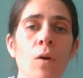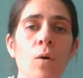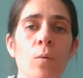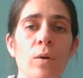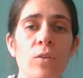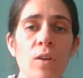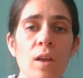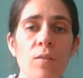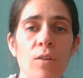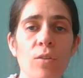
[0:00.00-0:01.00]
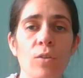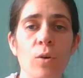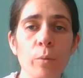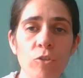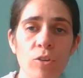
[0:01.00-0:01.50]
We're seeing this as an
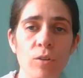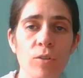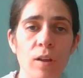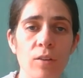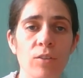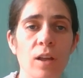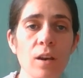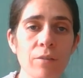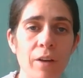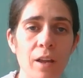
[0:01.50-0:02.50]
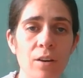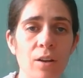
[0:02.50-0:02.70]
opportunity to innovate